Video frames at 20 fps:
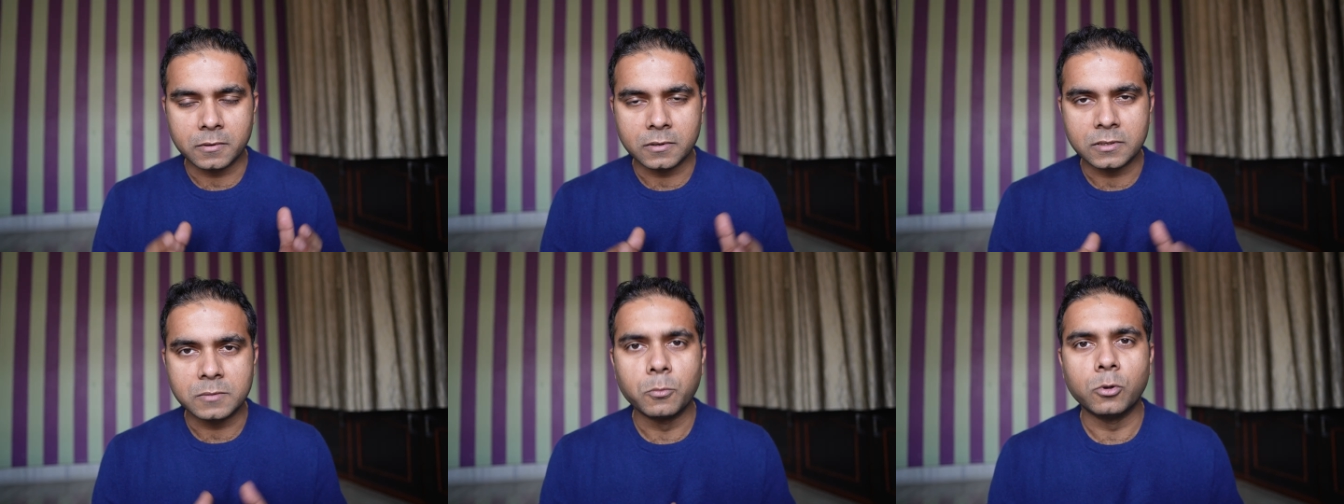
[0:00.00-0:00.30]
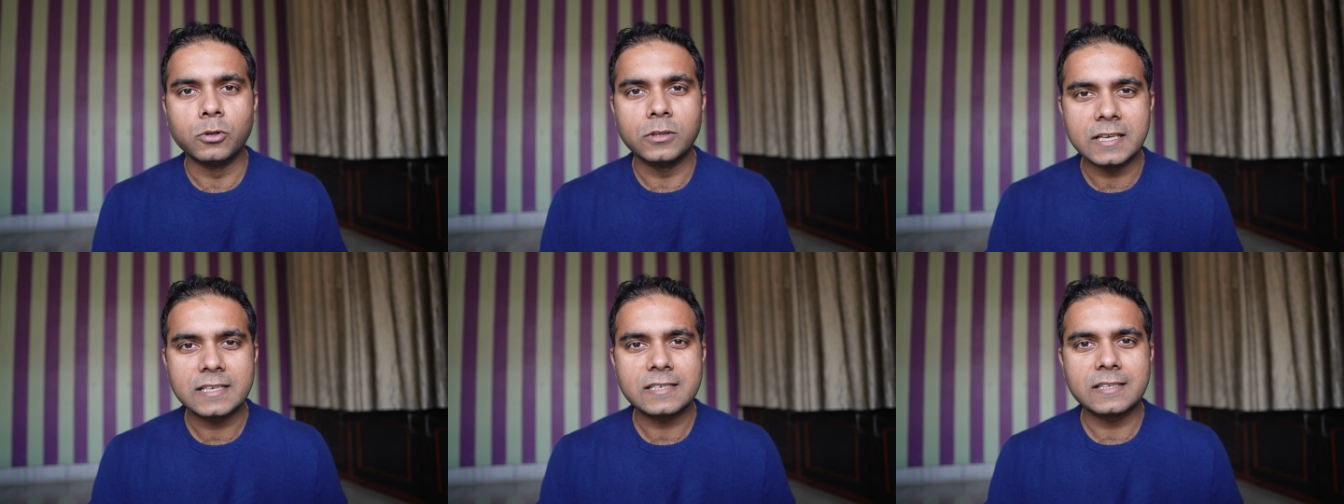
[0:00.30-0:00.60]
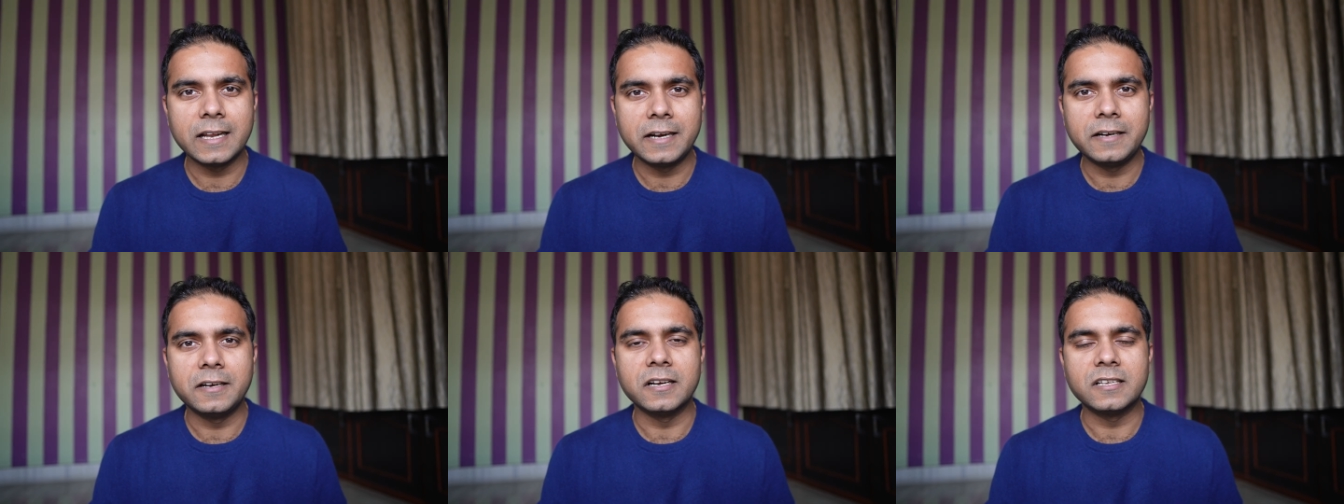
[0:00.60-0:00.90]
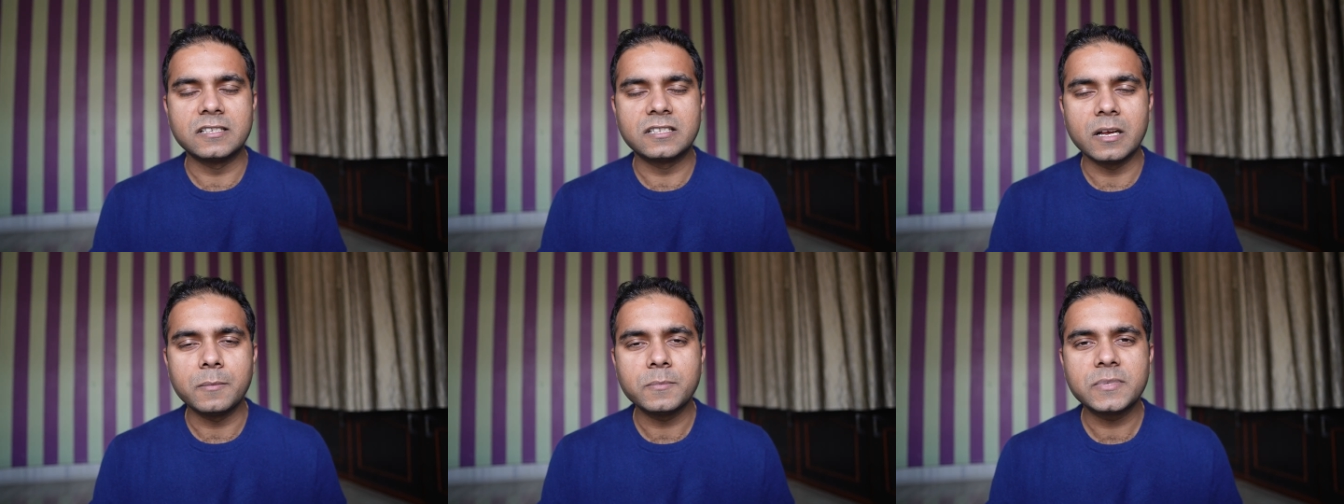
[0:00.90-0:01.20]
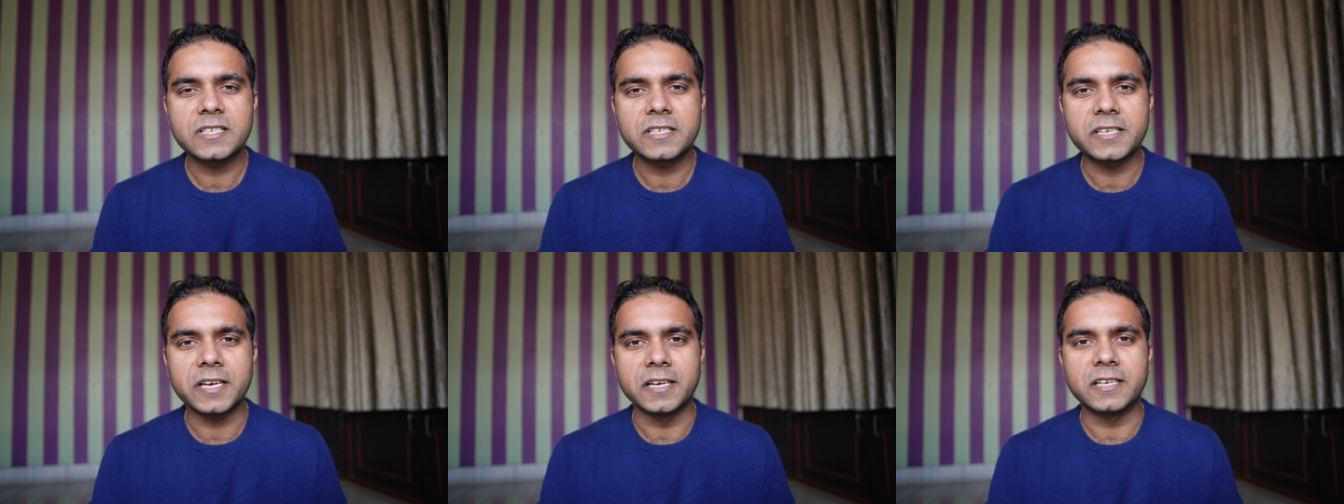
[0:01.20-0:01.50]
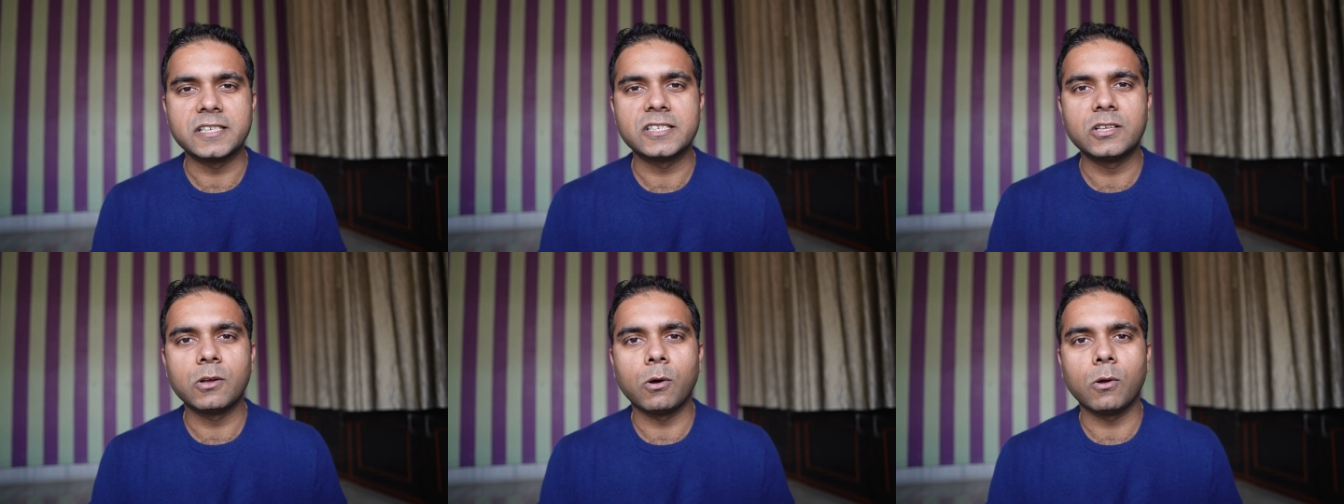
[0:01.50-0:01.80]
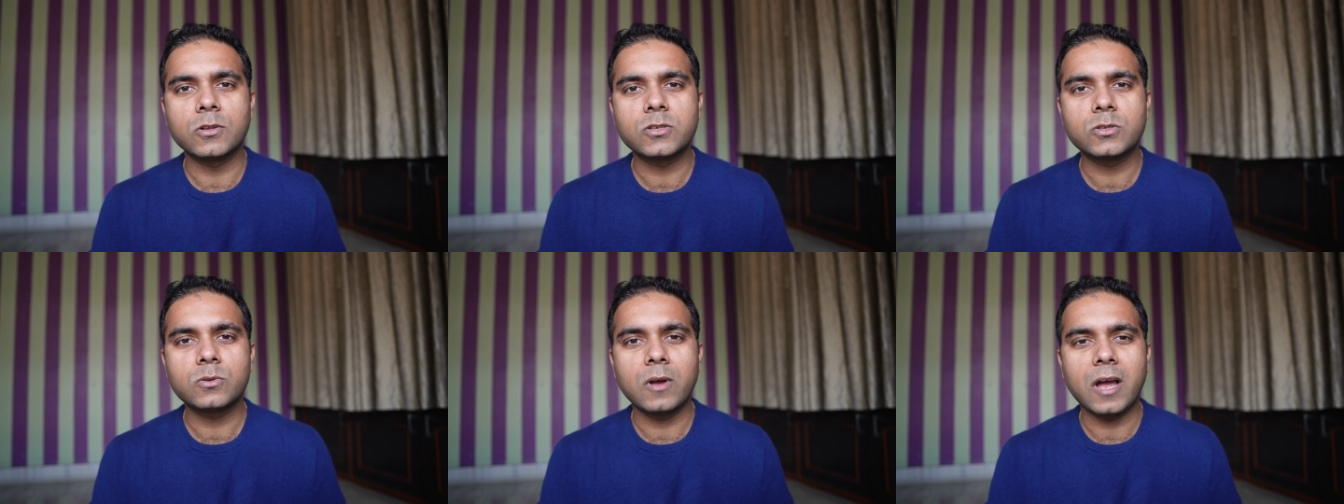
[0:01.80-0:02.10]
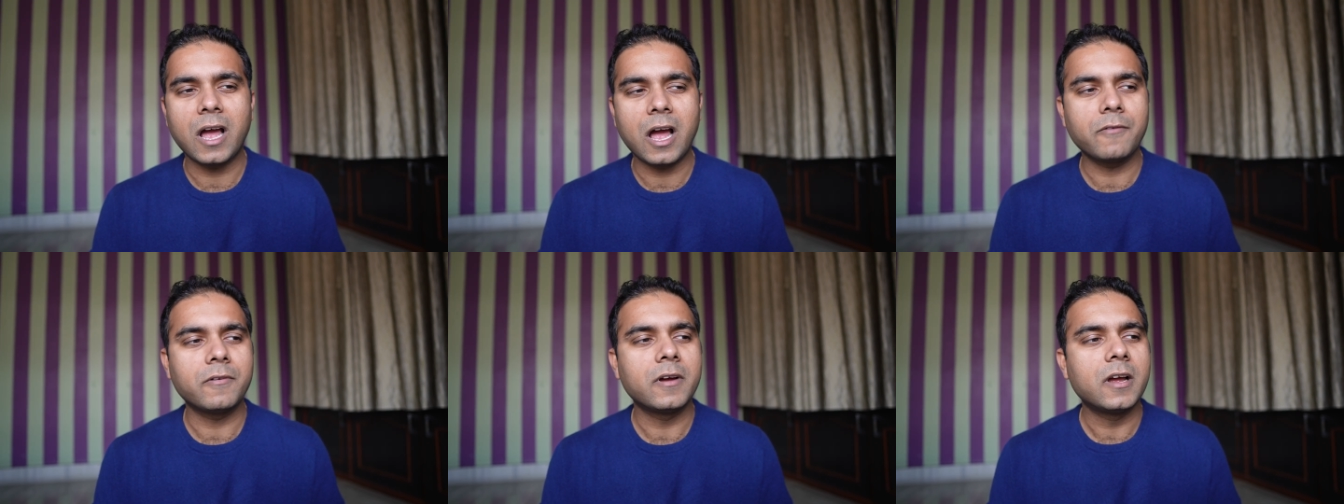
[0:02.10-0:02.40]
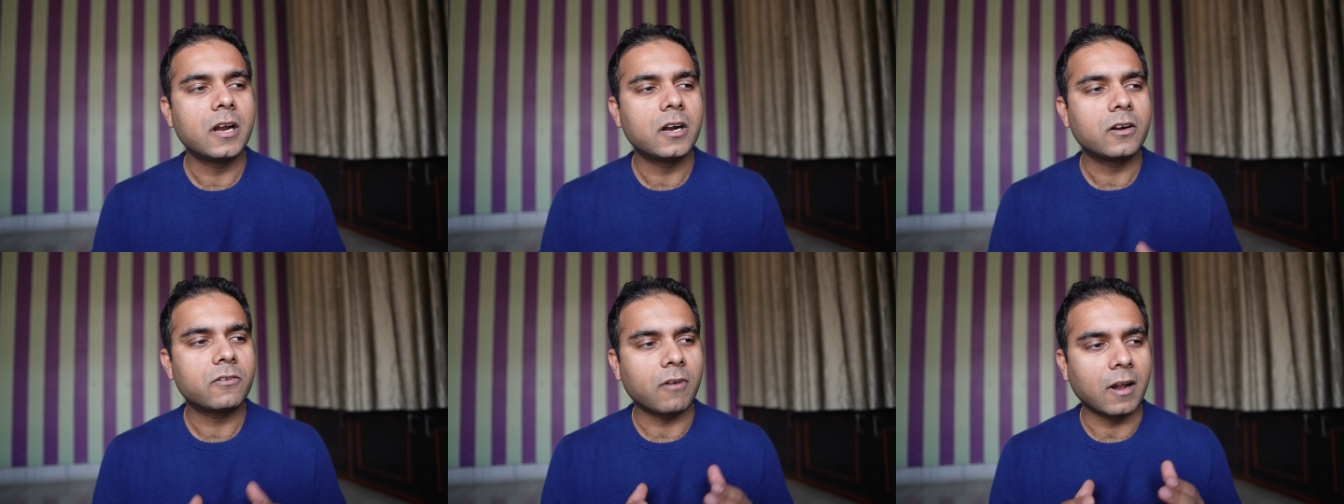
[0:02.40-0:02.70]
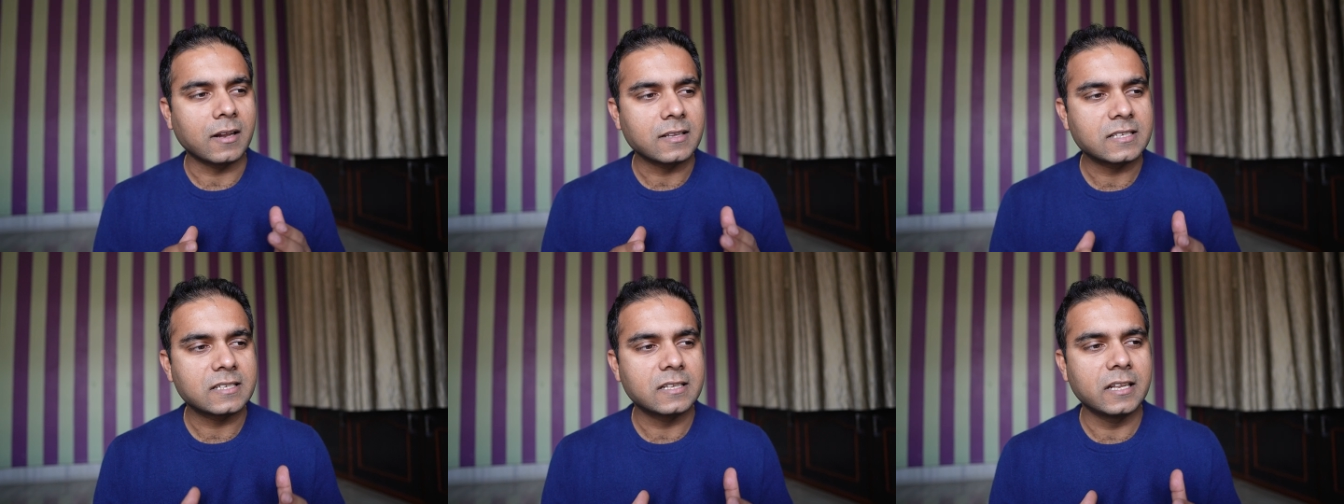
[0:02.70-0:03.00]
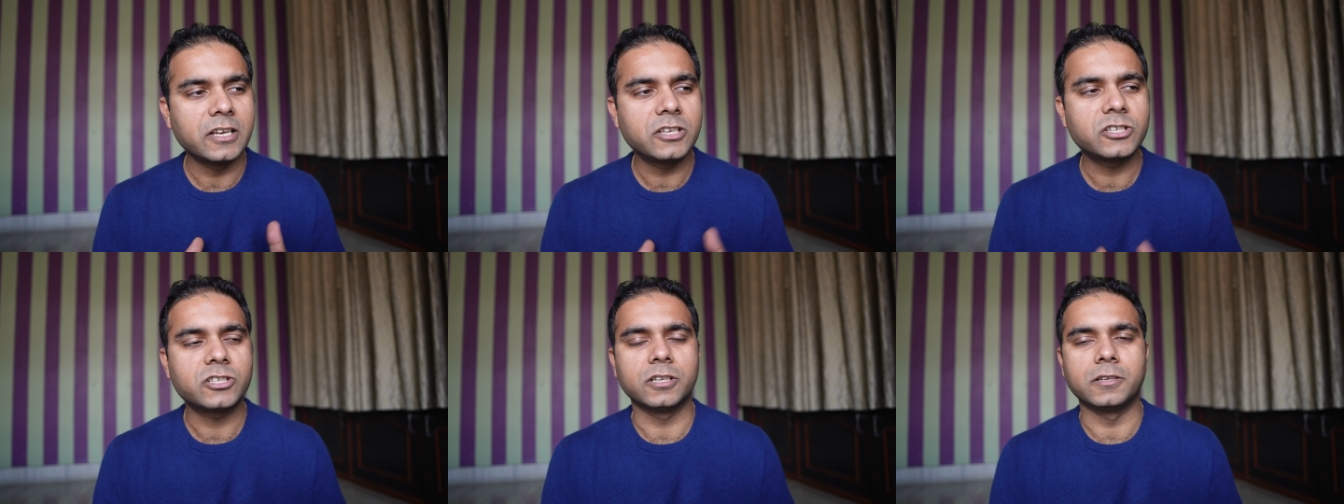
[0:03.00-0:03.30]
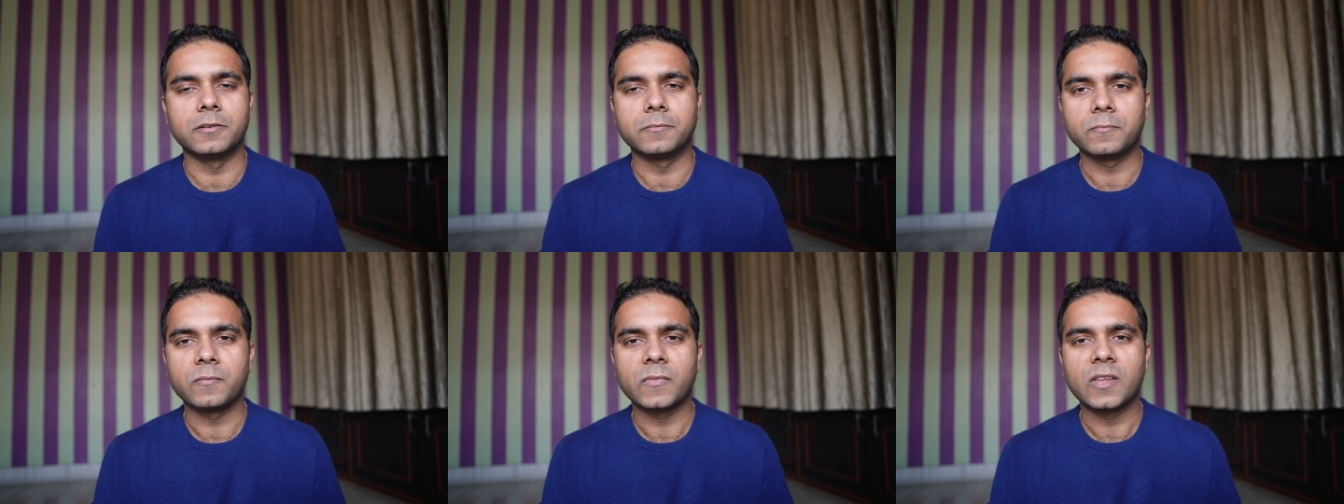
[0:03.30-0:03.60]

Bundesländer, some states, they also have translation,